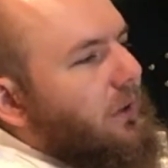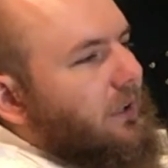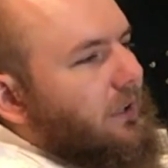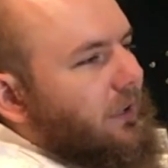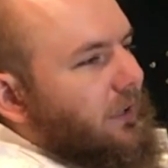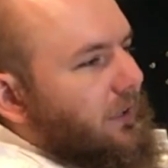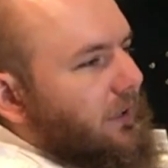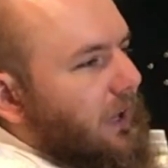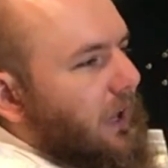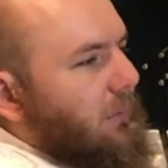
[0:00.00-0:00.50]
in
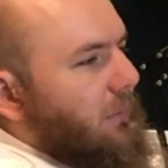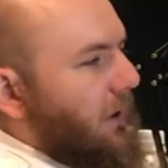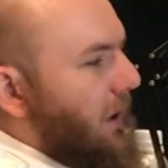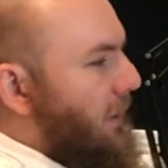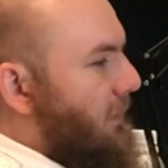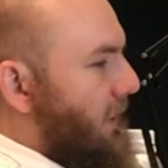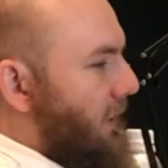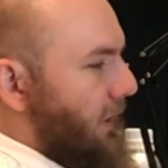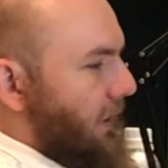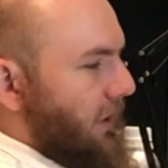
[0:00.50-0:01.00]
it. I
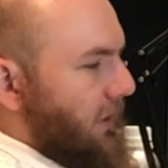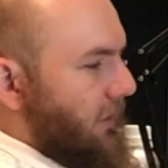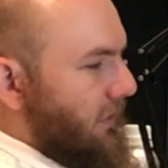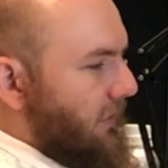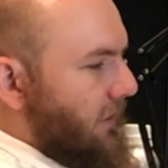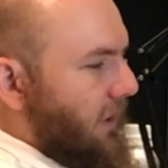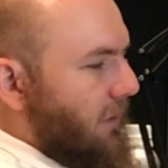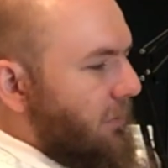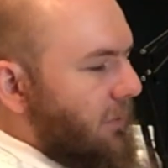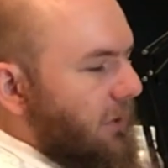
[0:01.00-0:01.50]
mean,
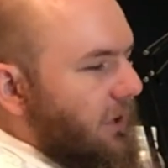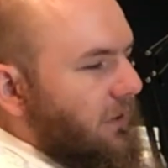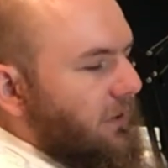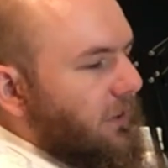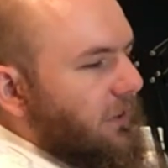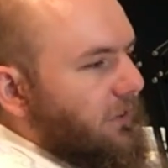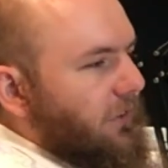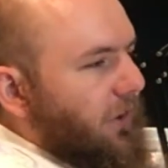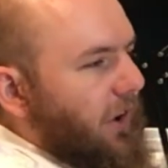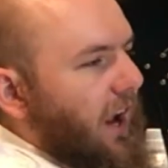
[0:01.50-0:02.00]
it's
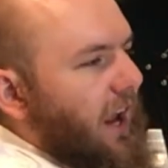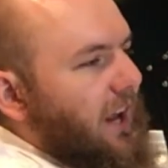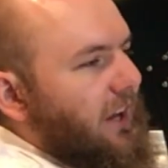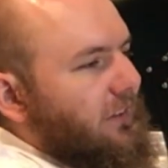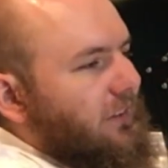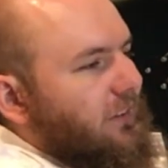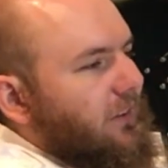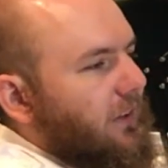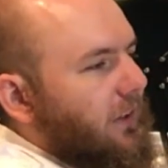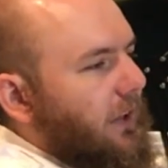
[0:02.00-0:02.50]
completely
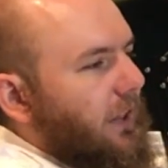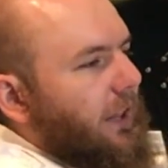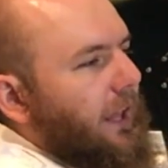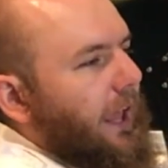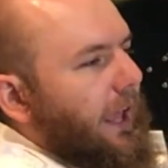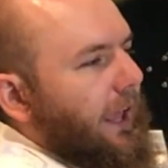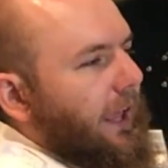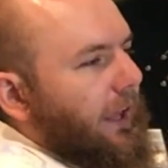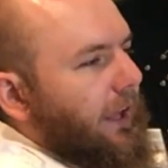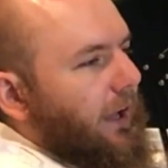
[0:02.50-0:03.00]
dried
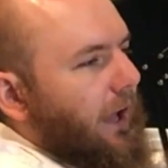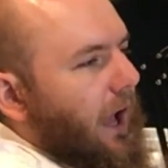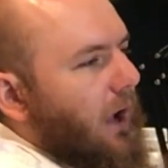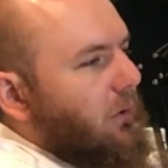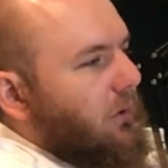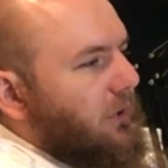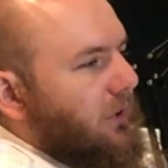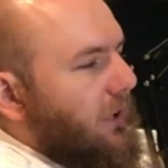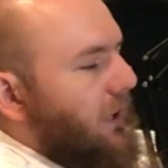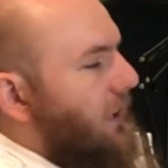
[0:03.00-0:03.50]
clay.
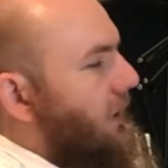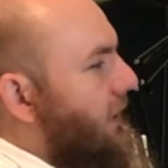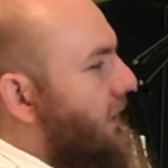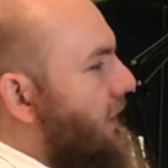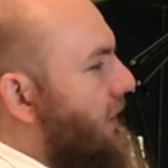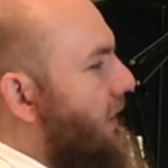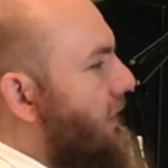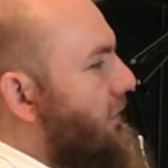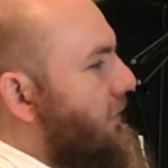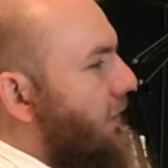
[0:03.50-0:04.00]
How it can
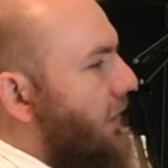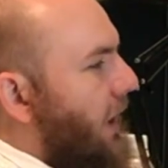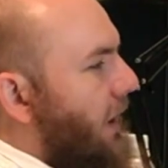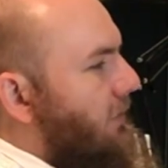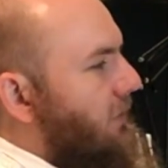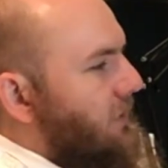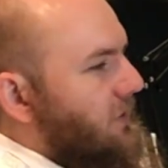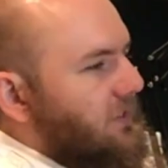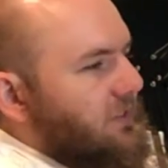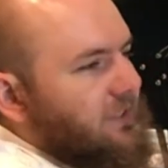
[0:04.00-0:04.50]
even
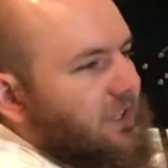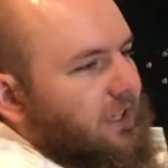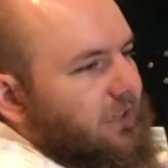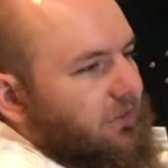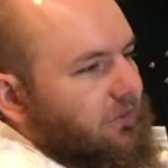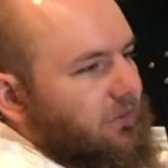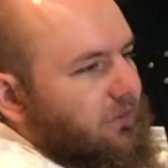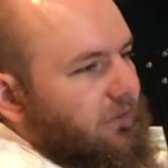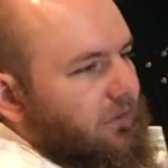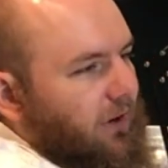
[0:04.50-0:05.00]
have a
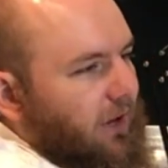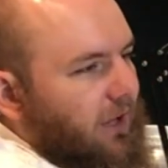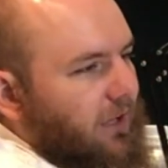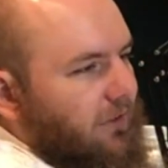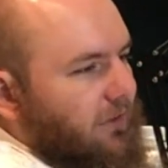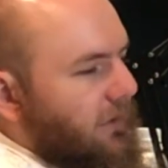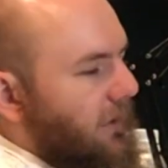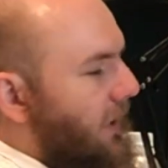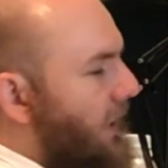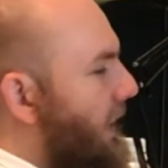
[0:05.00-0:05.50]
scent,
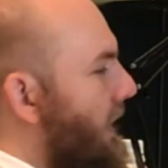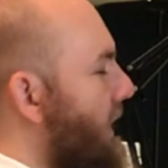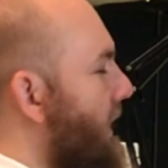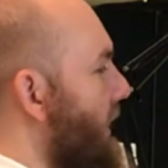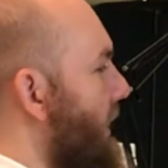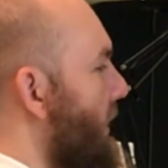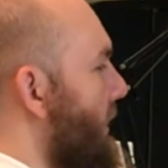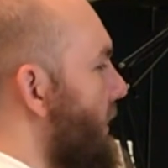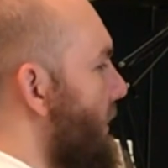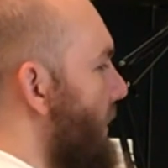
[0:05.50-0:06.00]
right?
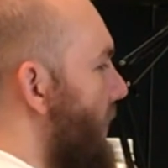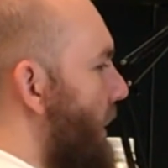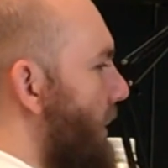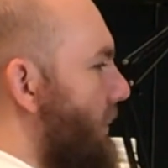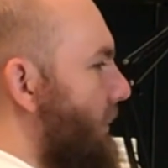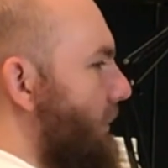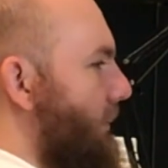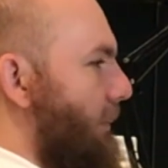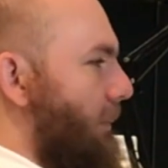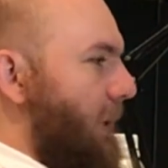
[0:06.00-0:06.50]

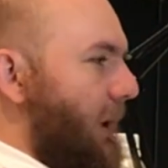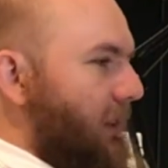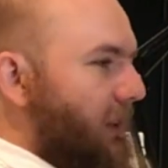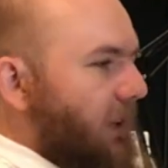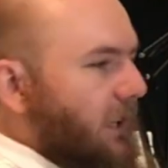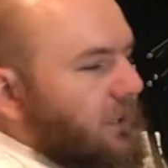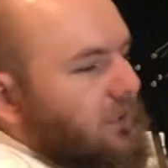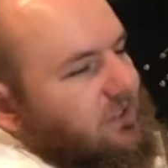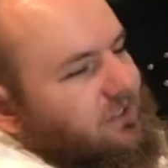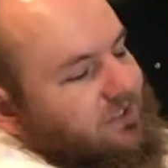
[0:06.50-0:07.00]
But
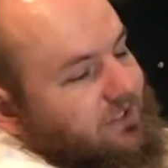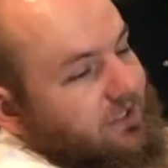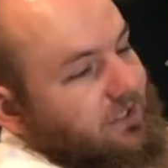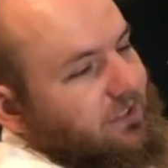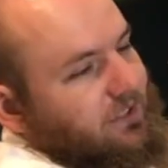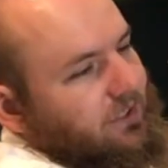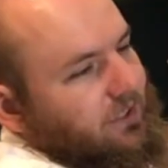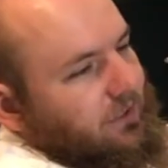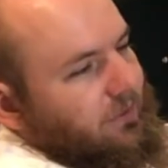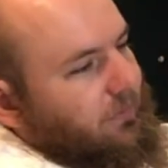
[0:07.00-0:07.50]
they
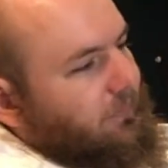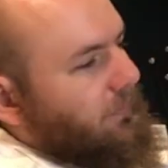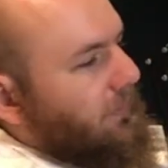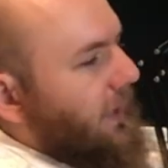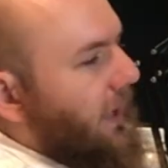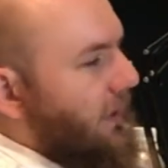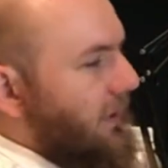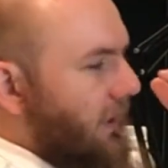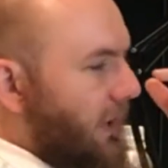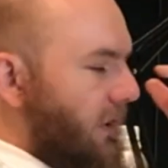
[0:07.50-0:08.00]
distilled it
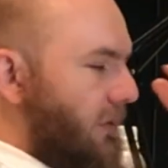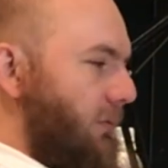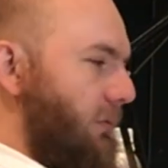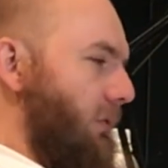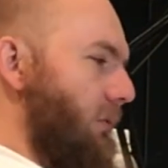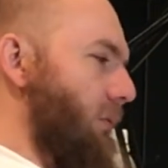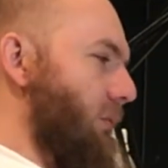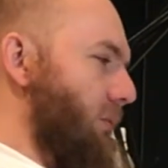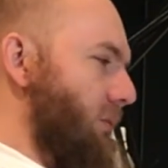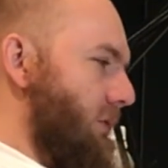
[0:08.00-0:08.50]
and they
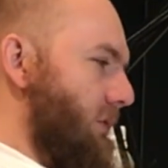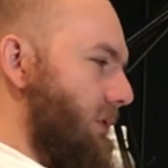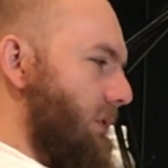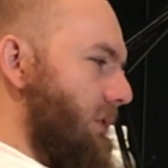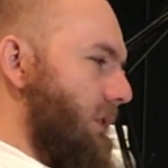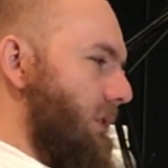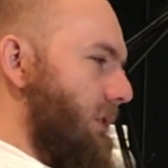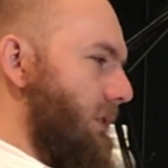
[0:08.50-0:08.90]
infused